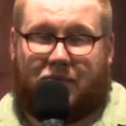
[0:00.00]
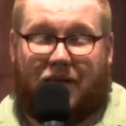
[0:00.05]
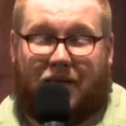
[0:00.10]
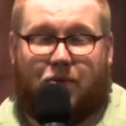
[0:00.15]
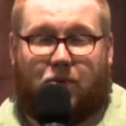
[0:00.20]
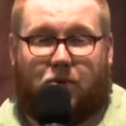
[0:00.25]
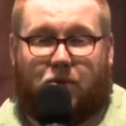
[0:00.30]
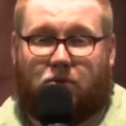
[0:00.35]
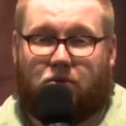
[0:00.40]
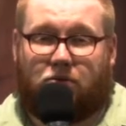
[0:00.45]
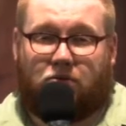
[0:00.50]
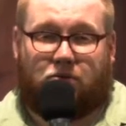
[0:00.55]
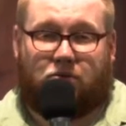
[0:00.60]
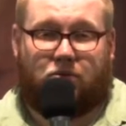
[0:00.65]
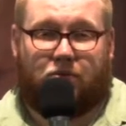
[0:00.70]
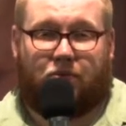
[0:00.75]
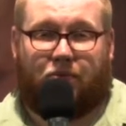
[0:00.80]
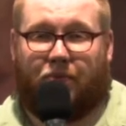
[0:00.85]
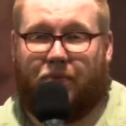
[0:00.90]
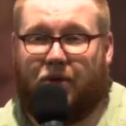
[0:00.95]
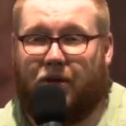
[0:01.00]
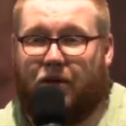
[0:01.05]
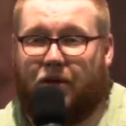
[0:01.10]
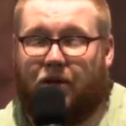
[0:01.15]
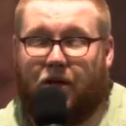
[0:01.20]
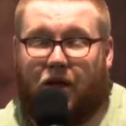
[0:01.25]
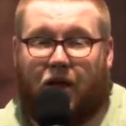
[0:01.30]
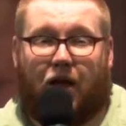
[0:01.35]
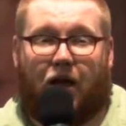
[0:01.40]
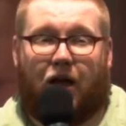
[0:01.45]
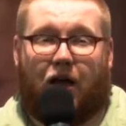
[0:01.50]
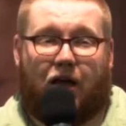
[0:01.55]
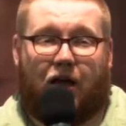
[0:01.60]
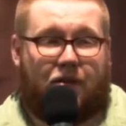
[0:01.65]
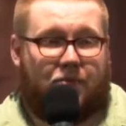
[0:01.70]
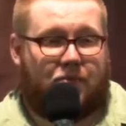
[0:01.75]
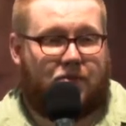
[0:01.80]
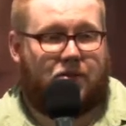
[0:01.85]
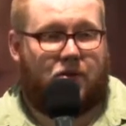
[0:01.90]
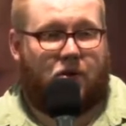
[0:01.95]
people, but
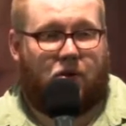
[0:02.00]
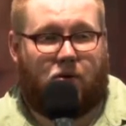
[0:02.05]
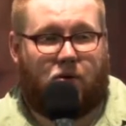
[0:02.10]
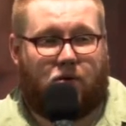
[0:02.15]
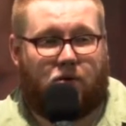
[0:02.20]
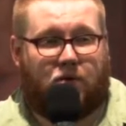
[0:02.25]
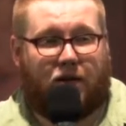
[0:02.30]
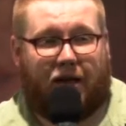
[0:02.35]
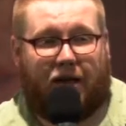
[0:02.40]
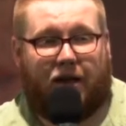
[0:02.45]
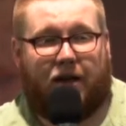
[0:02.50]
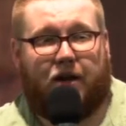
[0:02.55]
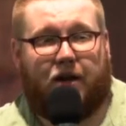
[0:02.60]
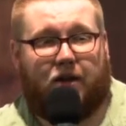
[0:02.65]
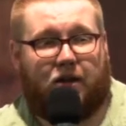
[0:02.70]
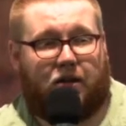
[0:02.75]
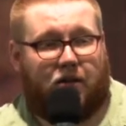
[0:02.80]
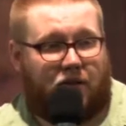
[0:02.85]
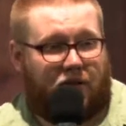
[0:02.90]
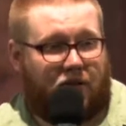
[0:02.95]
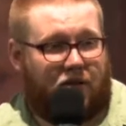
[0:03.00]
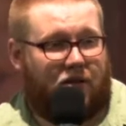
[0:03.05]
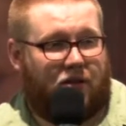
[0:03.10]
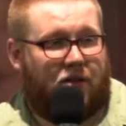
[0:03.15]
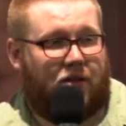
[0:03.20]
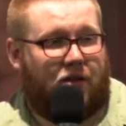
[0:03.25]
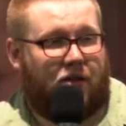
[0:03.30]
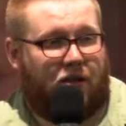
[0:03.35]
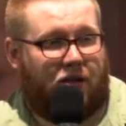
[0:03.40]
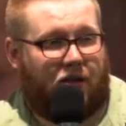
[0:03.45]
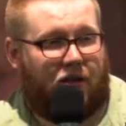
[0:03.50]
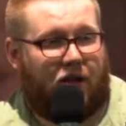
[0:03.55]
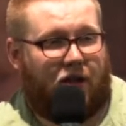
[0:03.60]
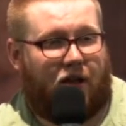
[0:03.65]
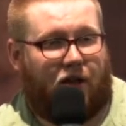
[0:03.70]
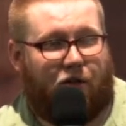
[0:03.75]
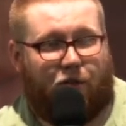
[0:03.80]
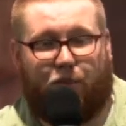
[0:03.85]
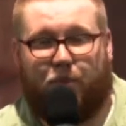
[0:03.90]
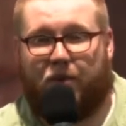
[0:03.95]
I'm so tired
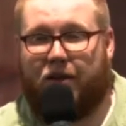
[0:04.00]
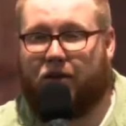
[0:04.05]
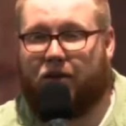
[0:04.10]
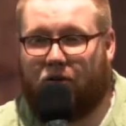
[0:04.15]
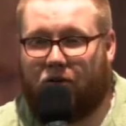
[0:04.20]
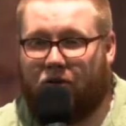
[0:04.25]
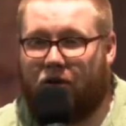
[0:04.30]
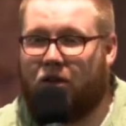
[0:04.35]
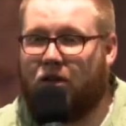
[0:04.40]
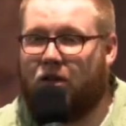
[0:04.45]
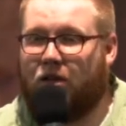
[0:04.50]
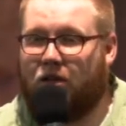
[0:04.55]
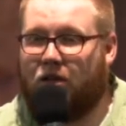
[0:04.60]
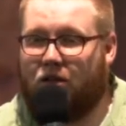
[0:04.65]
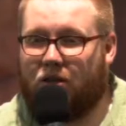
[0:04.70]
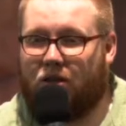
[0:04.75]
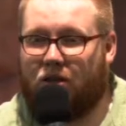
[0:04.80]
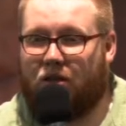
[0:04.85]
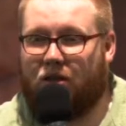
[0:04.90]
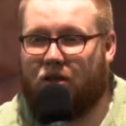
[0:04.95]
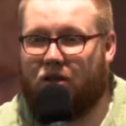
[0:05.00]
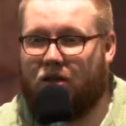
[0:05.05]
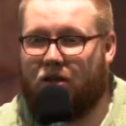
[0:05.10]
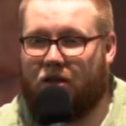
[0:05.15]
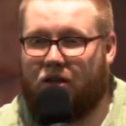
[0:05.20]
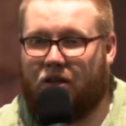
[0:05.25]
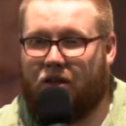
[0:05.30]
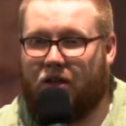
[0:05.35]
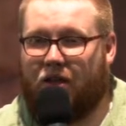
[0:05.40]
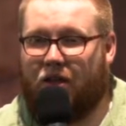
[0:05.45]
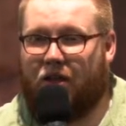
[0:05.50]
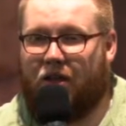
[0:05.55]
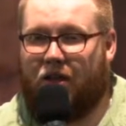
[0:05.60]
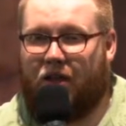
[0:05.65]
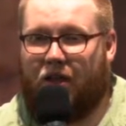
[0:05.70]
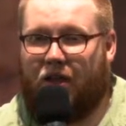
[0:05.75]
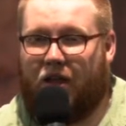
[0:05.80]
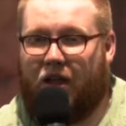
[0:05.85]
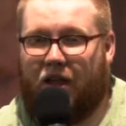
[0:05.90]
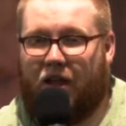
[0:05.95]
of bickering
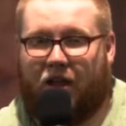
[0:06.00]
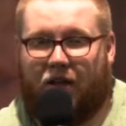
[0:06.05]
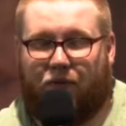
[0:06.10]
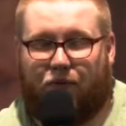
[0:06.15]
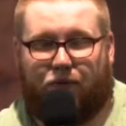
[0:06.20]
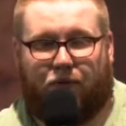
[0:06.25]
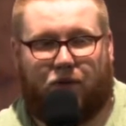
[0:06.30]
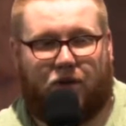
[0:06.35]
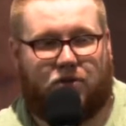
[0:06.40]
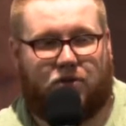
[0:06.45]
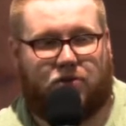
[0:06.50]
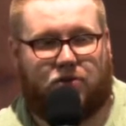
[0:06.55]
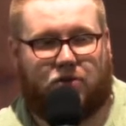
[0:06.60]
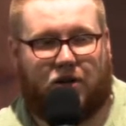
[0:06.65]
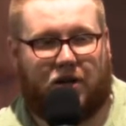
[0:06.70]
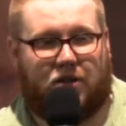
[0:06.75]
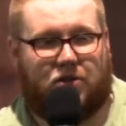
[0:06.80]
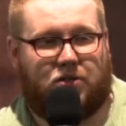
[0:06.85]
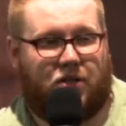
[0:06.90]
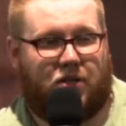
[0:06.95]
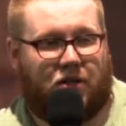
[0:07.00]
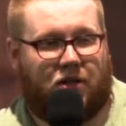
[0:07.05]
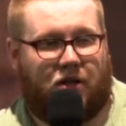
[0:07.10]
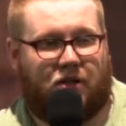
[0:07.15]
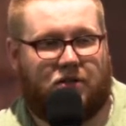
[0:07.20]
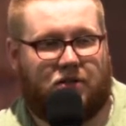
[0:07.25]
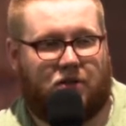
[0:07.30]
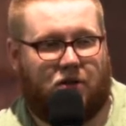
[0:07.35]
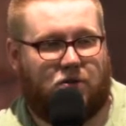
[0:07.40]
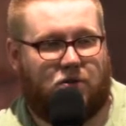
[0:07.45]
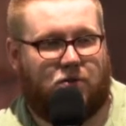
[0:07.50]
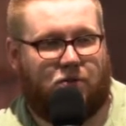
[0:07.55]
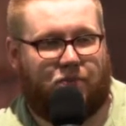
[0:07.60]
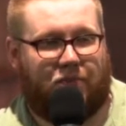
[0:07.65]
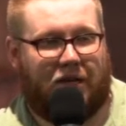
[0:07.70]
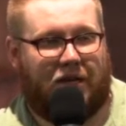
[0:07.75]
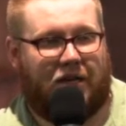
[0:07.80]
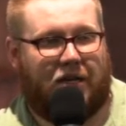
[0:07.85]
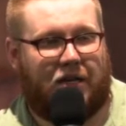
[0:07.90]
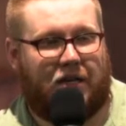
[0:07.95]
and frustration on social
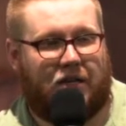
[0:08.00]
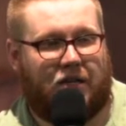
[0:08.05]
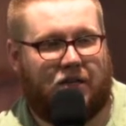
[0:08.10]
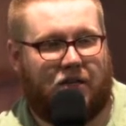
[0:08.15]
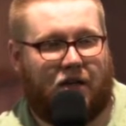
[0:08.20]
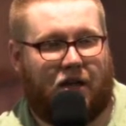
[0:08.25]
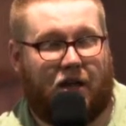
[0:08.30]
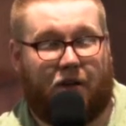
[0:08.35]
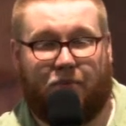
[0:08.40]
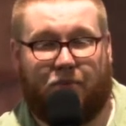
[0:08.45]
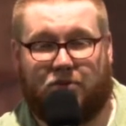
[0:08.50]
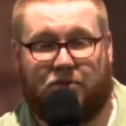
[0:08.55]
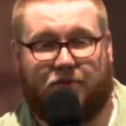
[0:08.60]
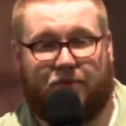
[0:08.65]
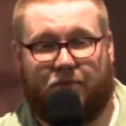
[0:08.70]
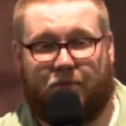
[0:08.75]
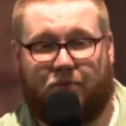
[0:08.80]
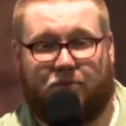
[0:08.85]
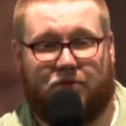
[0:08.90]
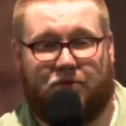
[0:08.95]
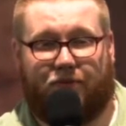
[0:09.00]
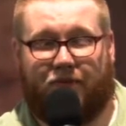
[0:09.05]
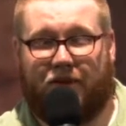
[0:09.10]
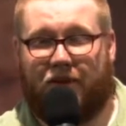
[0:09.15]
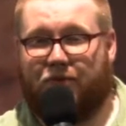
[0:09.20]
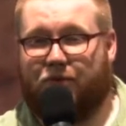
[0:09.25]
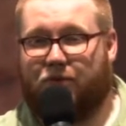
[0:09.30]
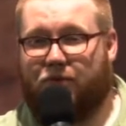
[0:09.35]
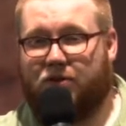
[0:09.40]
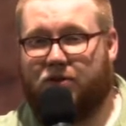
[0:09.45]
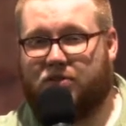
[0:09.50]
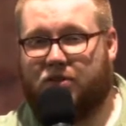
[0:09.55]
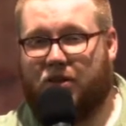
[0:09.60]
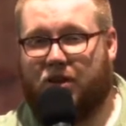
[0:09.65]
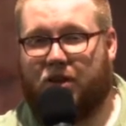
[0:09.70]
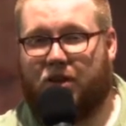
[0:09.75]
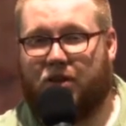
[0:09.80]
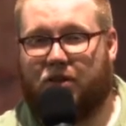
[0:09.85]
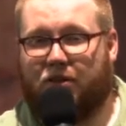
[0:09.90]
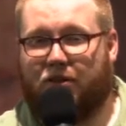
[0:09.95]
media I'm just I'm just venting for a
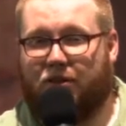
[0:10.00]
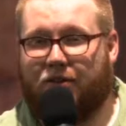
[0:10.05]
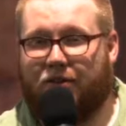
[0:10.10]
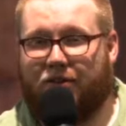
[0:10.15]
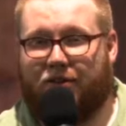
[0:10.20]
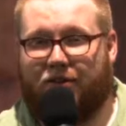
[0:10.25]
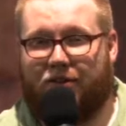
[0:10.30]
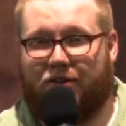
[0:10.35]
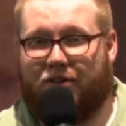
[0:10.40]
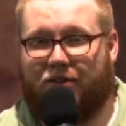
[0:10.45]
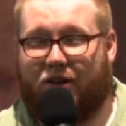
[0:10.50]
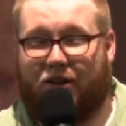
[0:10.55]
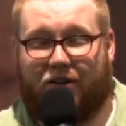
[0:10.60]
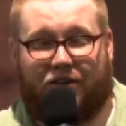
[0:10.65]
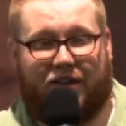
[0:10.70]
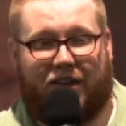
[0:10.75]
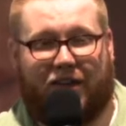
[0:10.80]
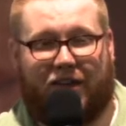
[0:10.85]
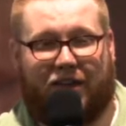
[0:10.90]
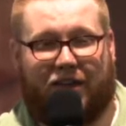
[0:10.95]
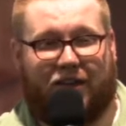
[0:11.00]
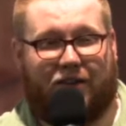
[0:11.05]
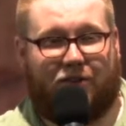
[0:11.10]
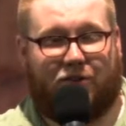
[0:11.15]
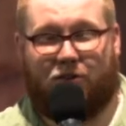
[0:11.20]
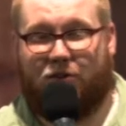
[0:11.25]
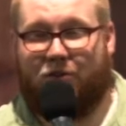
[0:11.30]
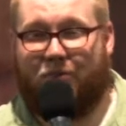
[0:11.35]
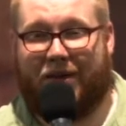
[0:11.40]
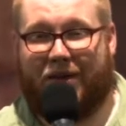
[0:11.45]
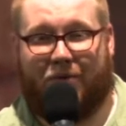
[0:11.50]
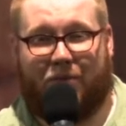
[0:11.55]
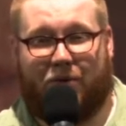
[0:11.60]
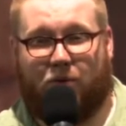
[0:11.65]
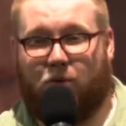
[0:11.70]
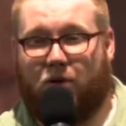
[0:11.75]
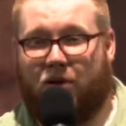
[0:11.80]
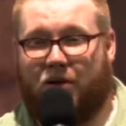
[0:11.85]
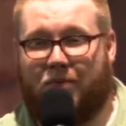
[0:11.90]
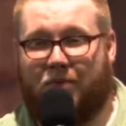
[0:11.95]
second. Y'all can take it. You can make
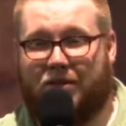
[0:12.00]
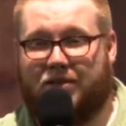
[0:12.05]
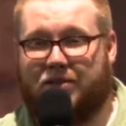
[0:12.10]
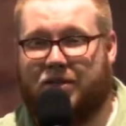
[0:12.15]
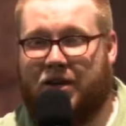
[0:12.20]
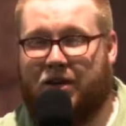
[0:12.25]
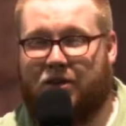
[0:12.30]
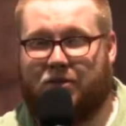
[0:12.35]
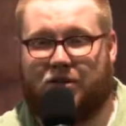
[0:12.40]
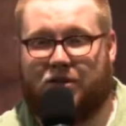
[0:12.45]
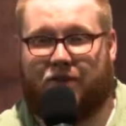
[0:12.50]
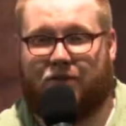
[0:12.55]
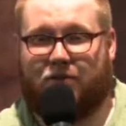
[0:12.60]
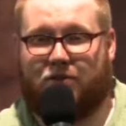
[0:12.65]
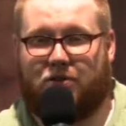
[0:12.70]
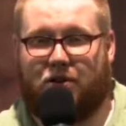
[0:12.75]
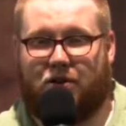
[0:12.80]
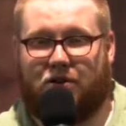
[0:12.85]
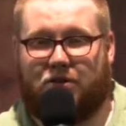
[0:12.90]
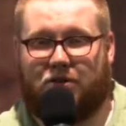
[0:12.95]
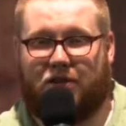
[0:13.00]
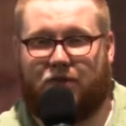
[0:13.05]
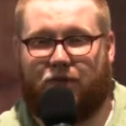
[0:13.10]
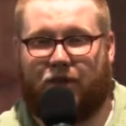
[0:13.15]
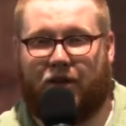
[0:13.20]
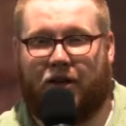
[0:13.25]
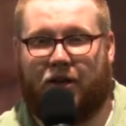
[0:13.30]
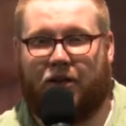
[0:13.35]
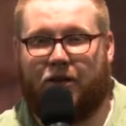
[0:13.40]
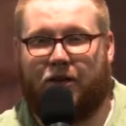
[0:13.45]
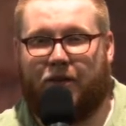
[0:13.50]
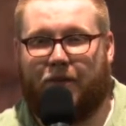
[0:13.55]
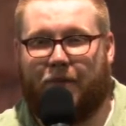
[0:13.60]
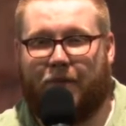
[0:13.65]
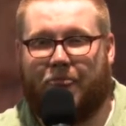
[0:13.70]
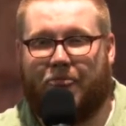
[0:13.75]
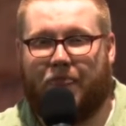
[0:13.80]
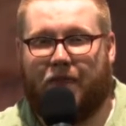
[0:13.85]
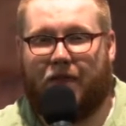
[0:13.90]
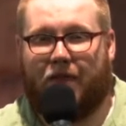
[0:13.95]
me run in my sneakers after church. That's fine.
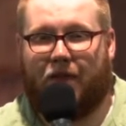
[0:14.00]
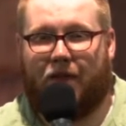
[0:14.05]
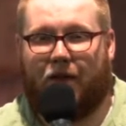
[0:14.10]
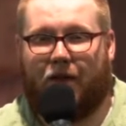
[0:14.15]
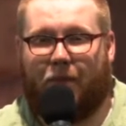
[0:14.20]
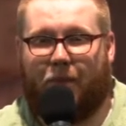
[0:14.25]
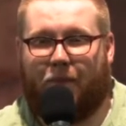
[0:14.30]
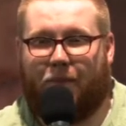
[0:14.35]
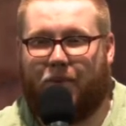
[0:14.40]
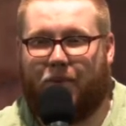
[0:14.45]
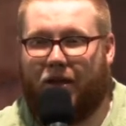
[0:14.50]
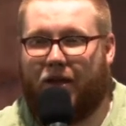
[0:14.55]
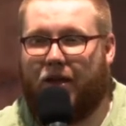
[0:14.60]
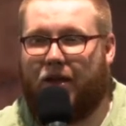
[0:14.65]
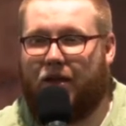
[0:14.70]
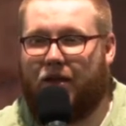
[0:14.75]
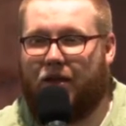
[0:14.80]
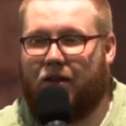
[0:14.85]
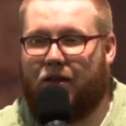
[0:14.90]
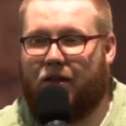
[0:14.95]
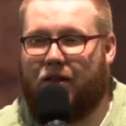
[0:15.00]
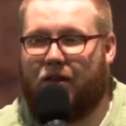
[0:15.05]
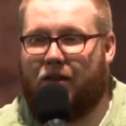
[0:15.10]
But